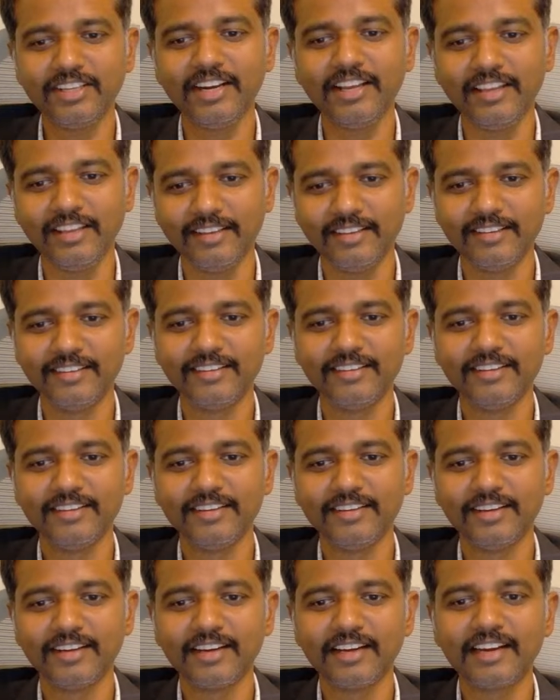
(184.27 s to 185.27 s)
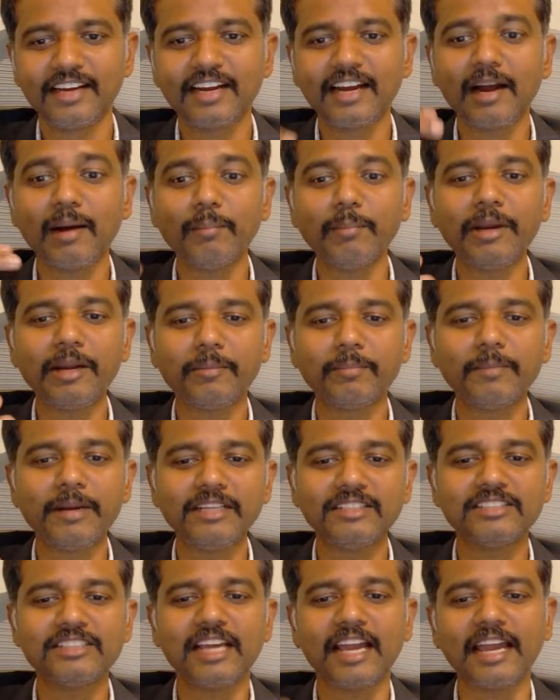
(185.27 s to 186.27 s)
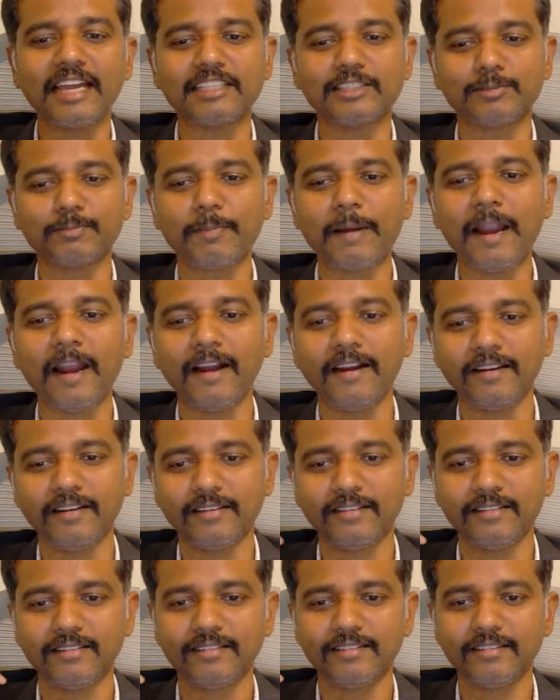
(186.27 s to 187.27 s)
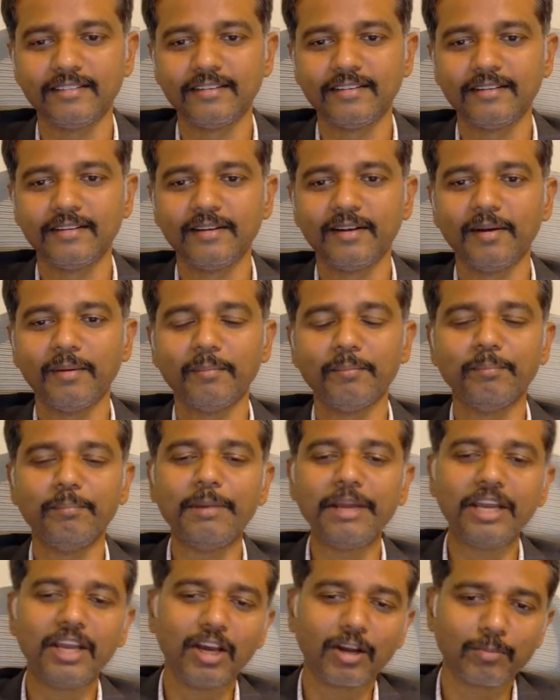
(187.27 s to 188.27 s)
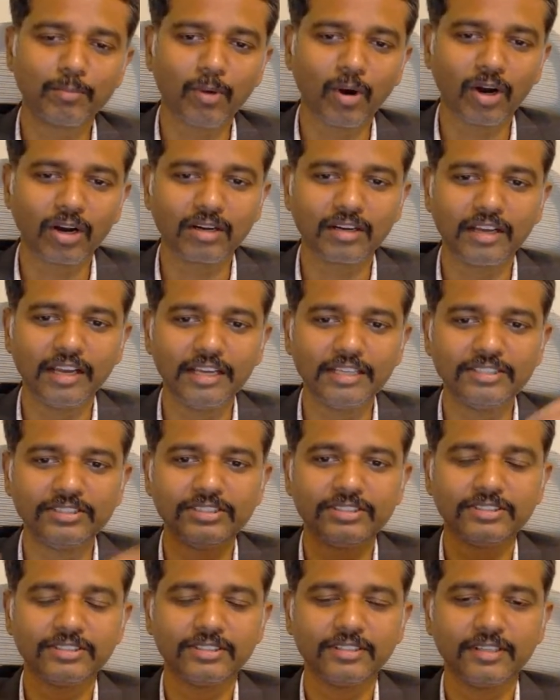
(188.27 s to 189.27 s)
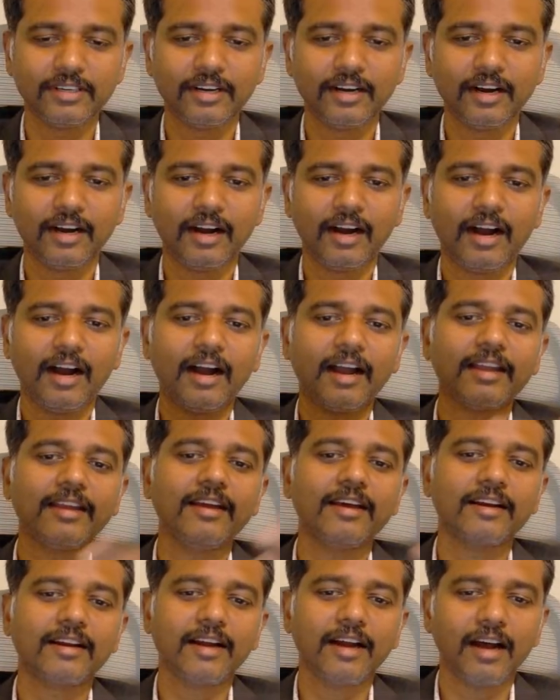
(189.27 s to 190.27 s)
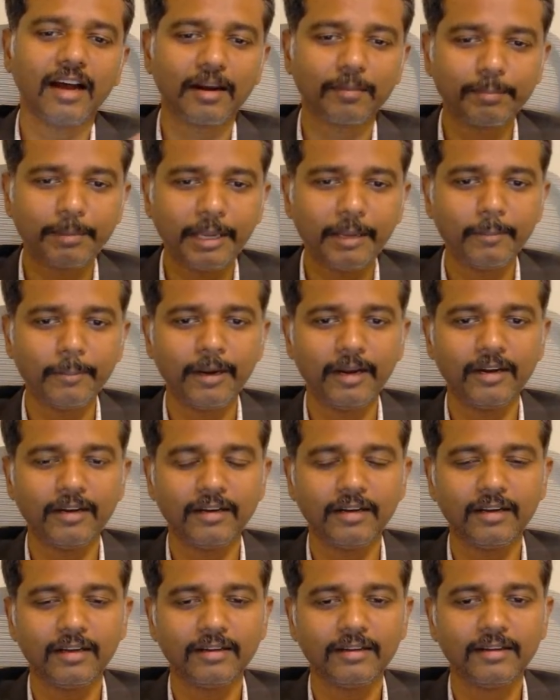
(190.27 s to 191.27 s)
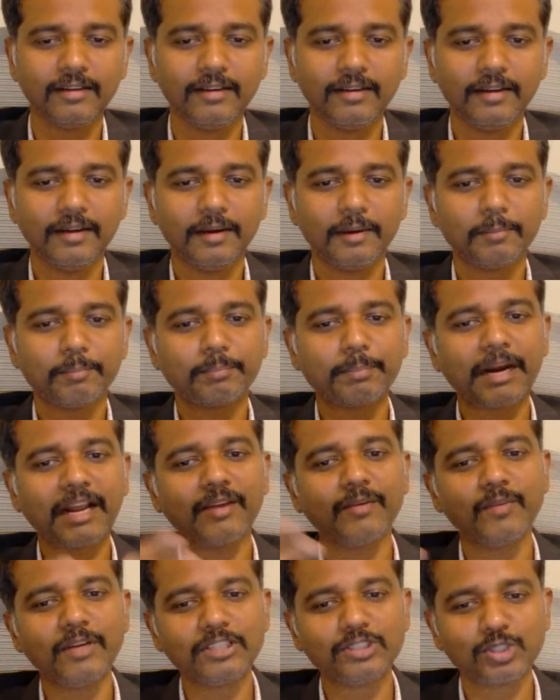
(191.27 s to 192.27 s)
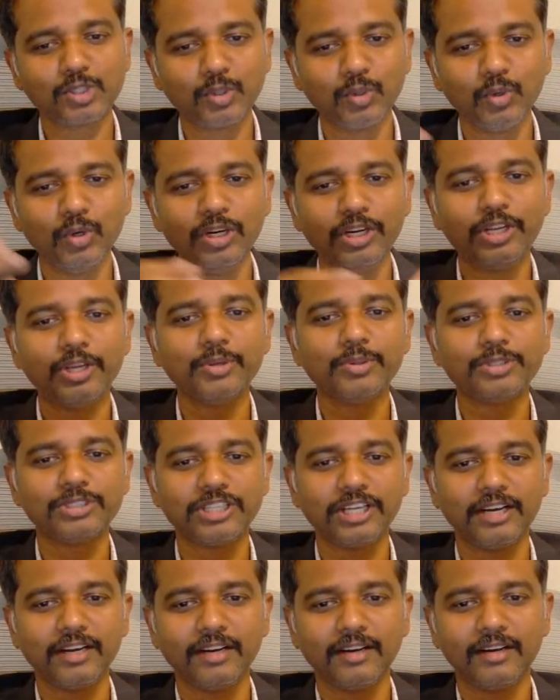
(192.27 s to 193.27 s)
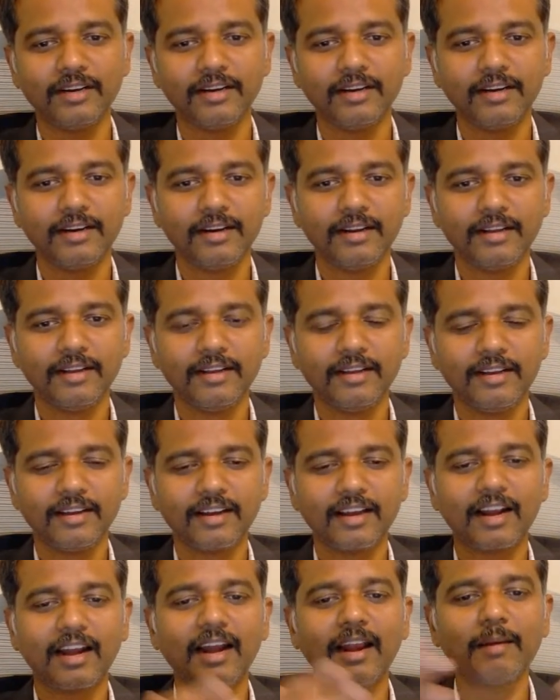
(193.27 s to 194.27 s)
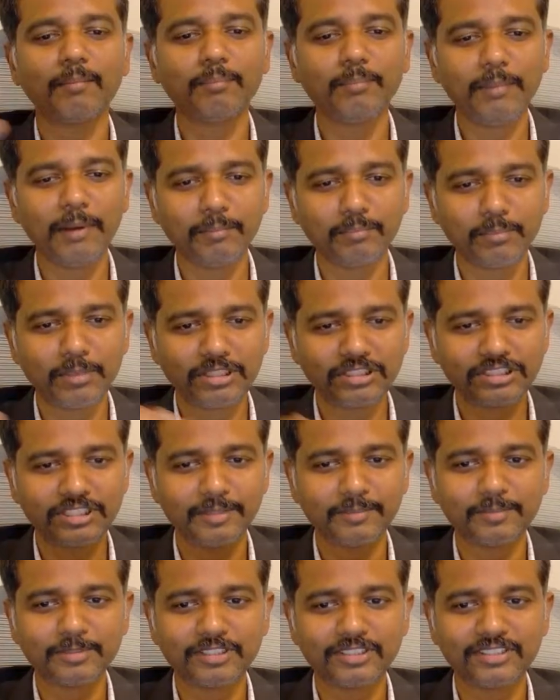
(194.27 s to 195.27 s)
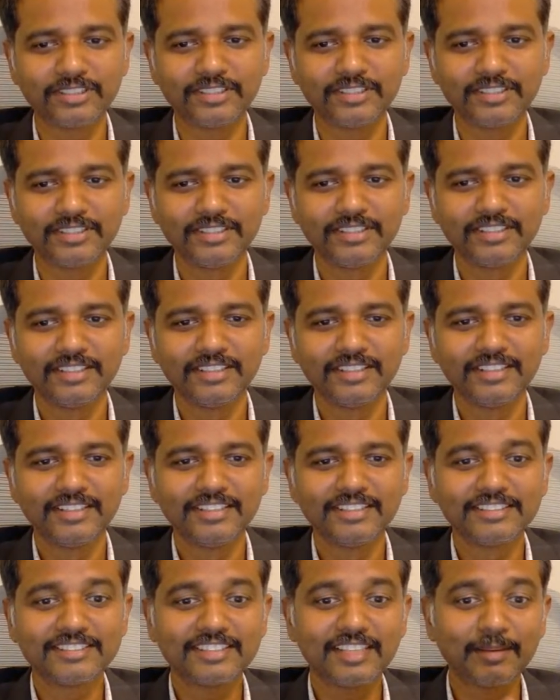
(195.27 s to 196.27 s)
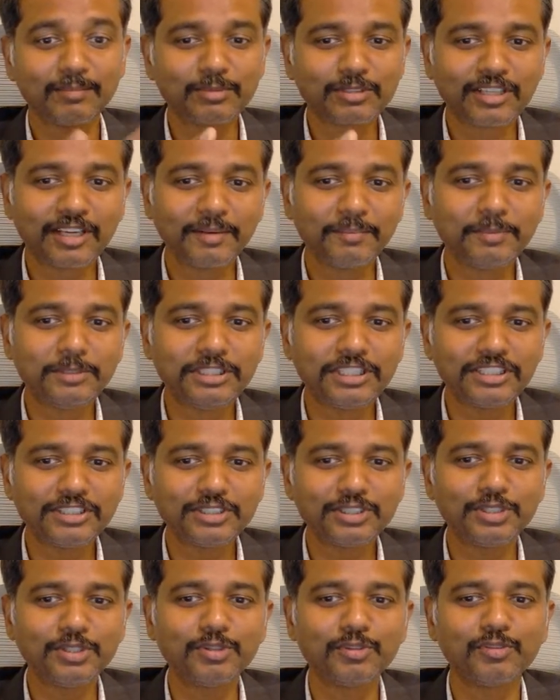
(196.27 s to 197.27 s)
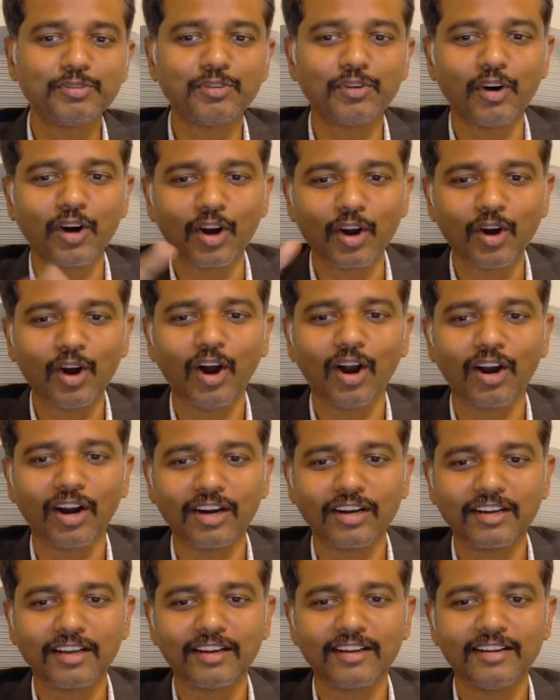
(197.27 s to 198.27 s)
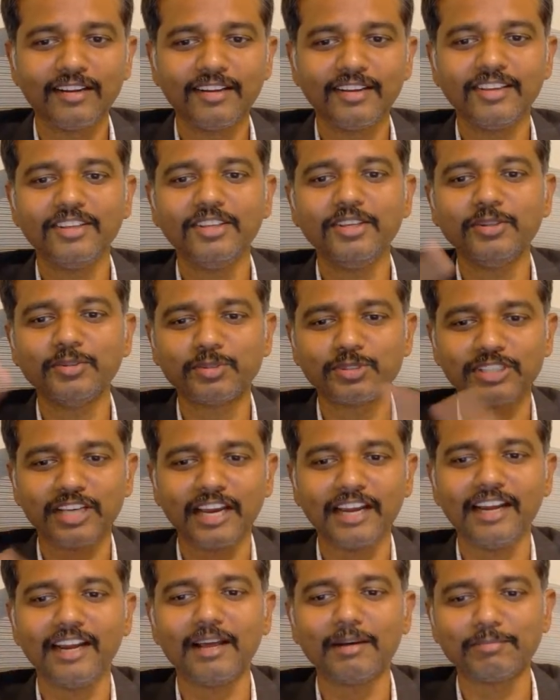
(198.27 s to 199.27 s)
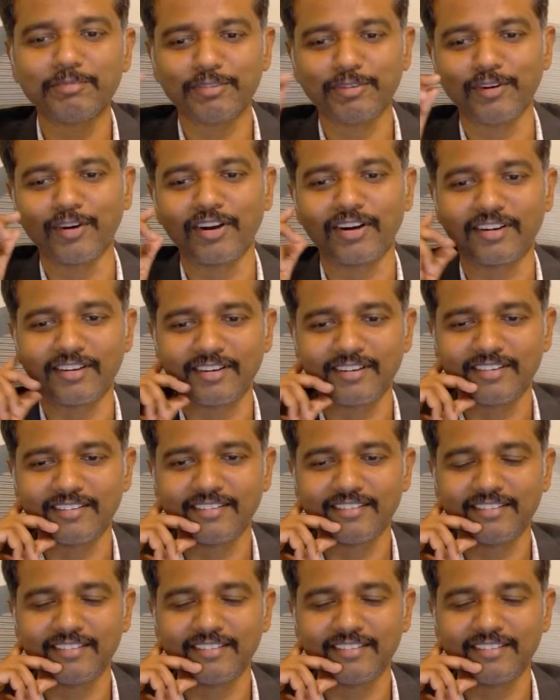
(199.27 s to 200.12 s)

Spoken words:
Three, commitments expand: bigger mortgage, higher car payment, private school tuition, club memberships, subscriptions you forgot you signed up for.